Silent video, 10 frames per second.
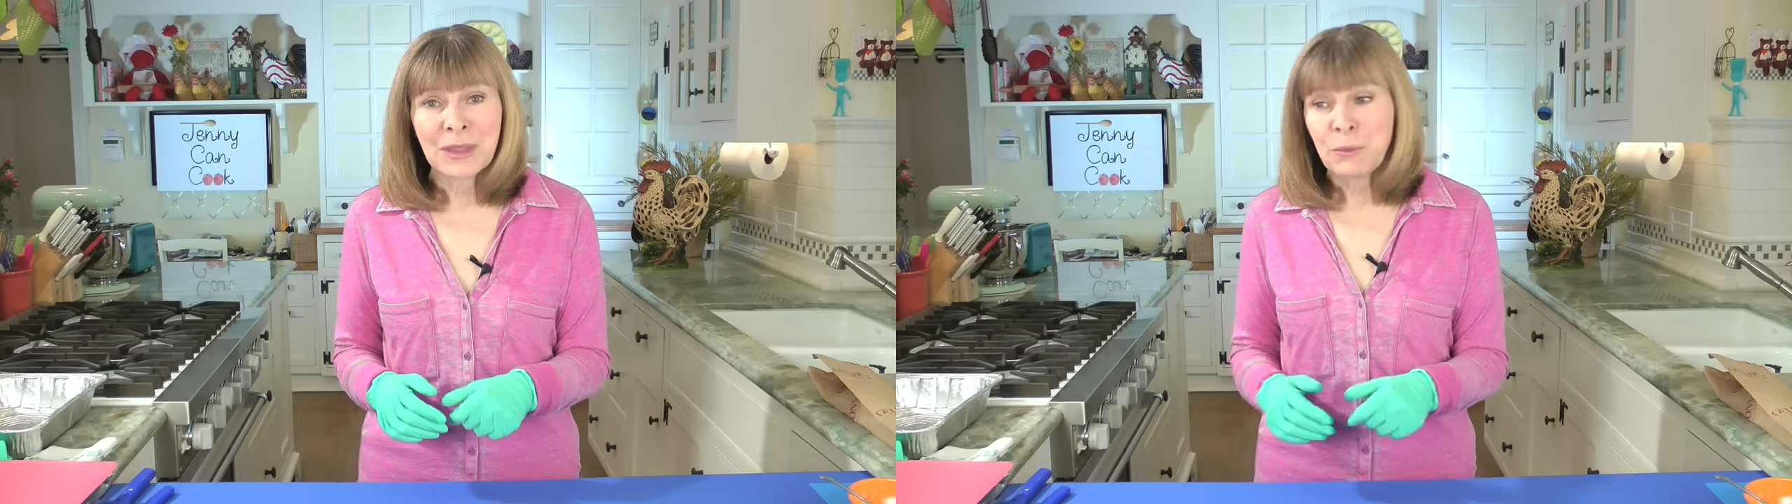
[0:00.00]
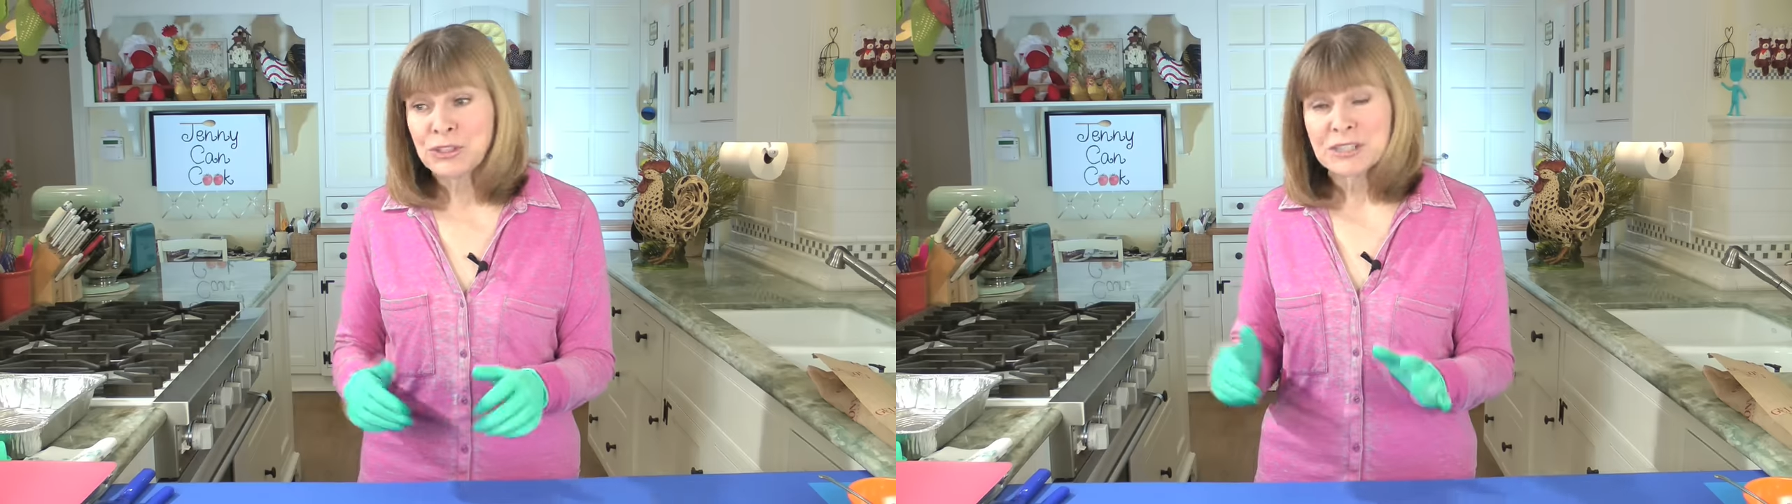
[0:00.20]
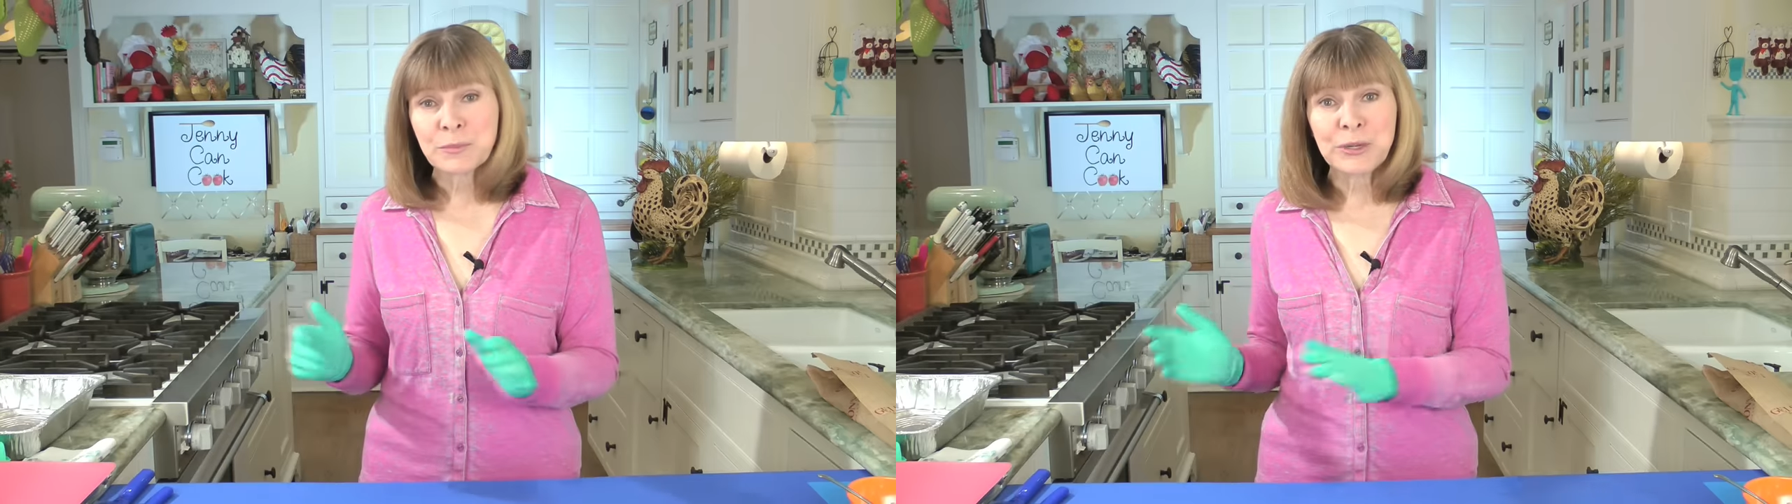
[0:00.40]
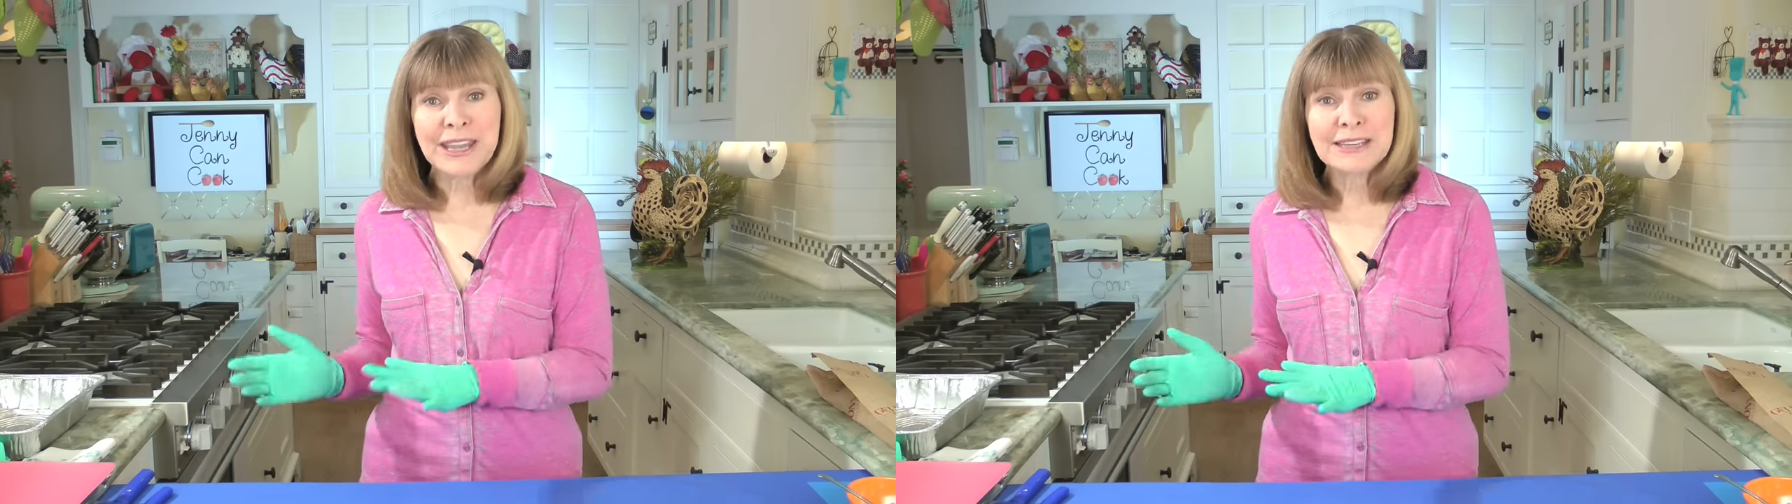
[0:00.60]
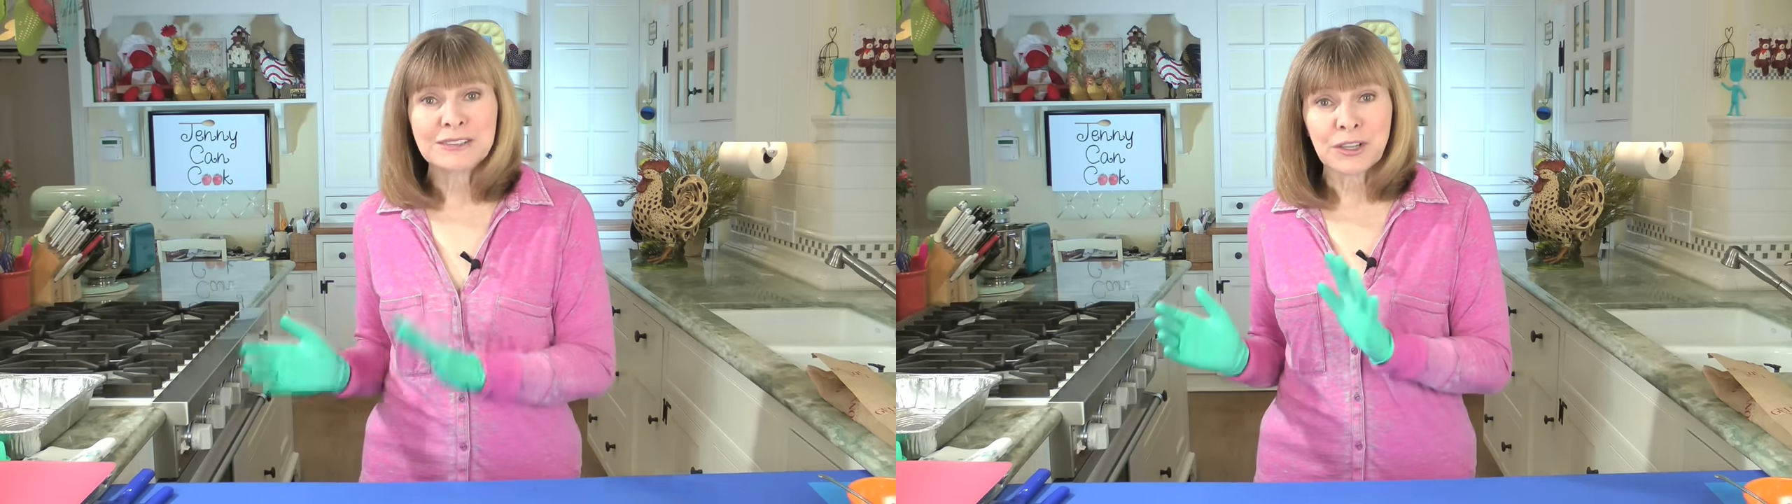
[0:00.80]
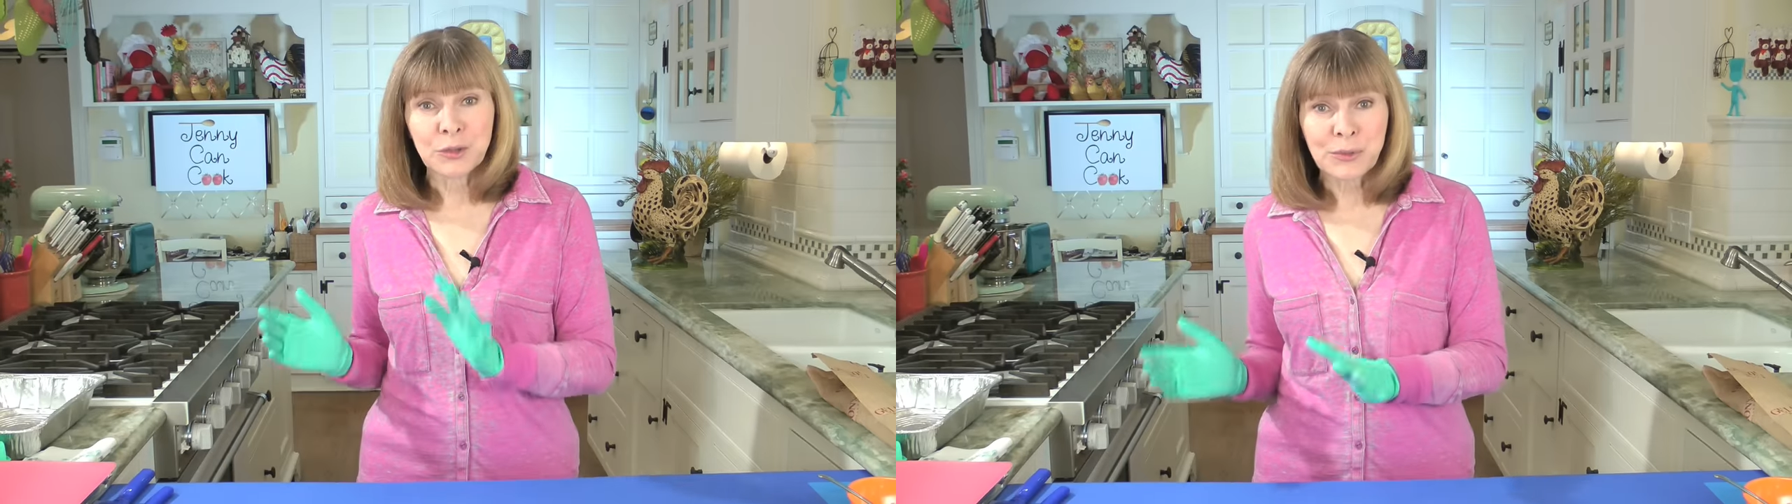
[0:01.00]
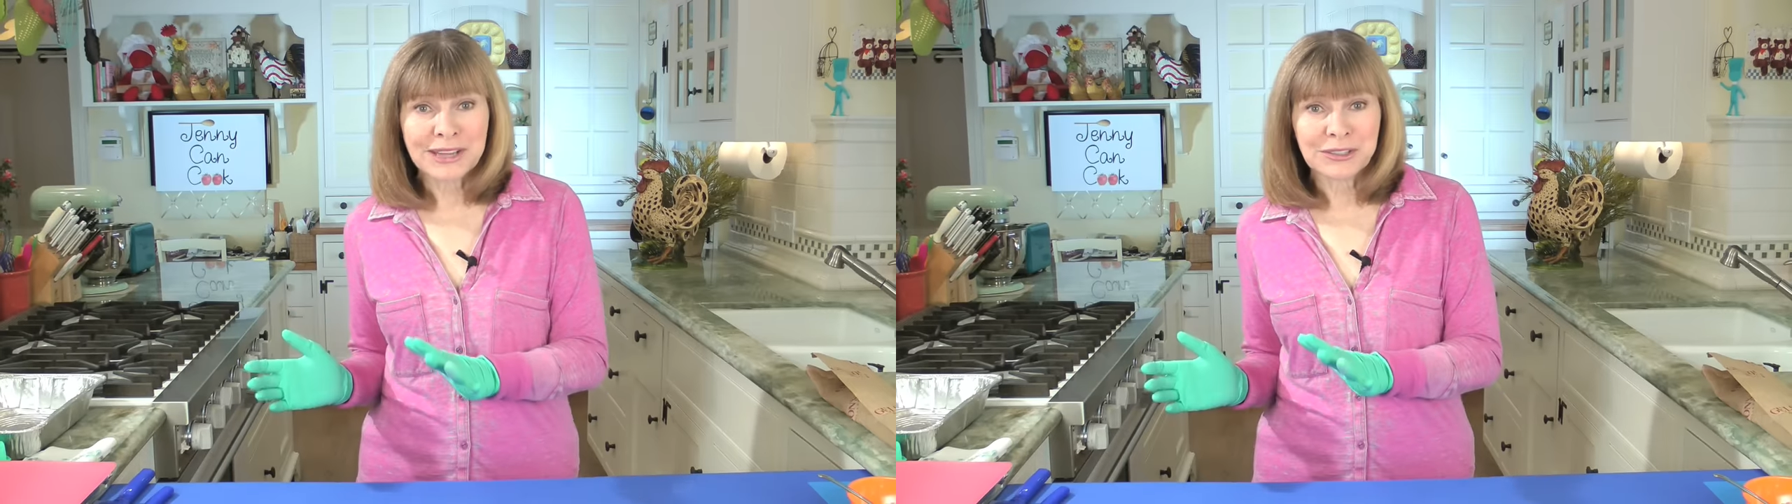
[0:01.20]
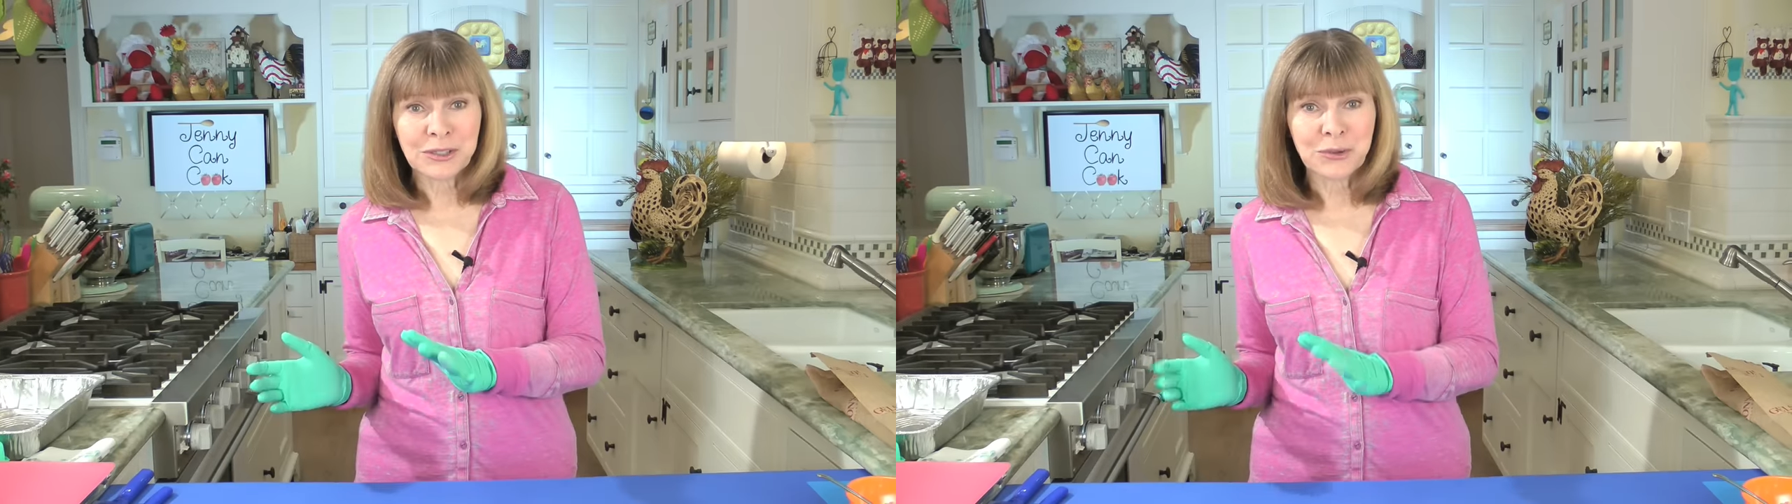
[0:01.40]
which is preheated to
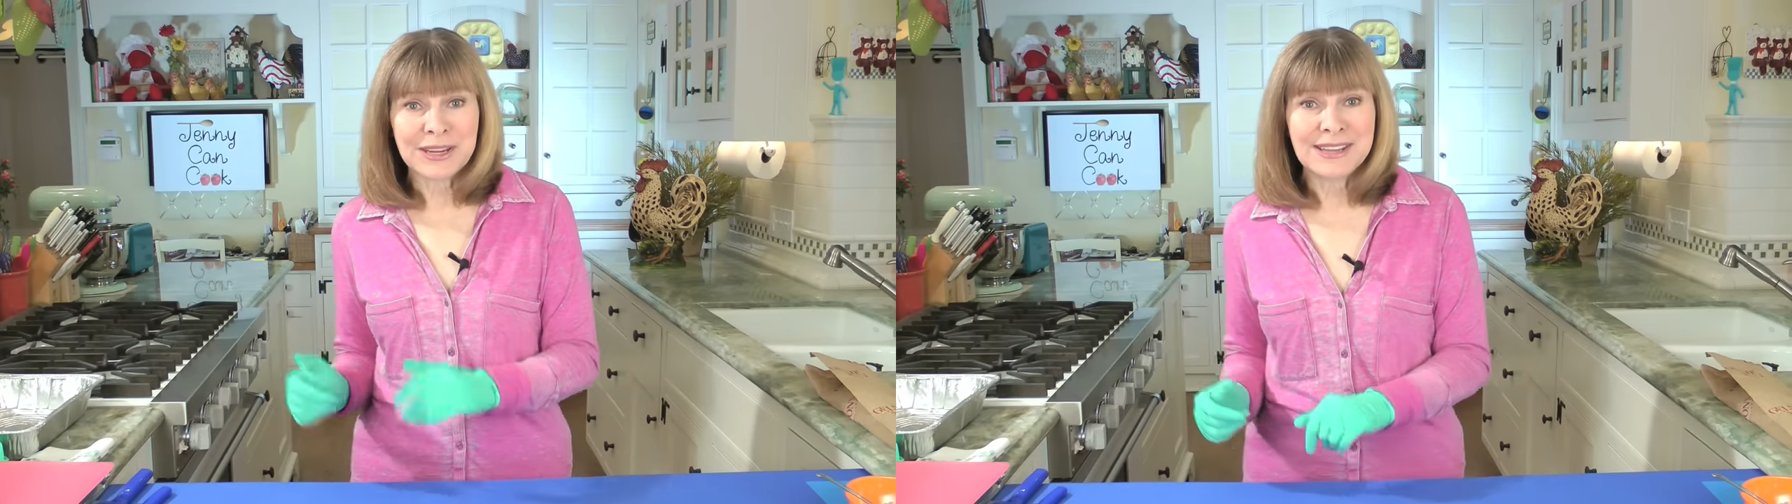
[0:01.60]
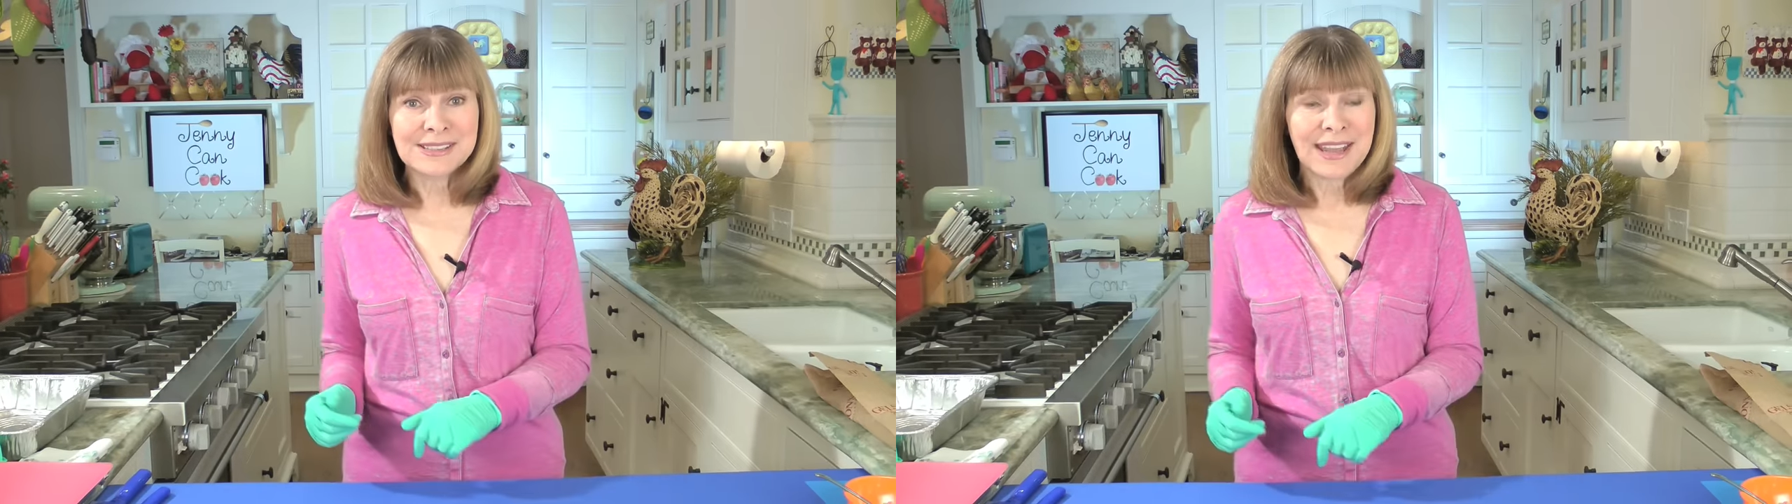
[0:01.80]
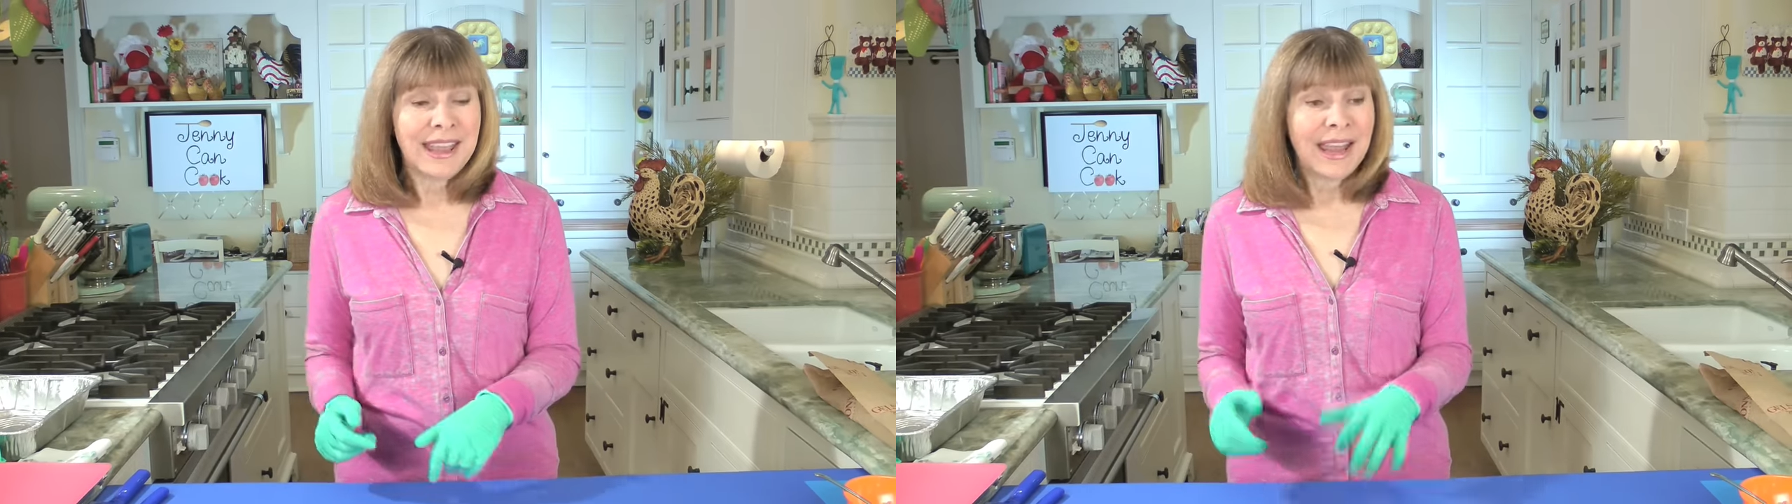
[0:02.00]
300 degrees.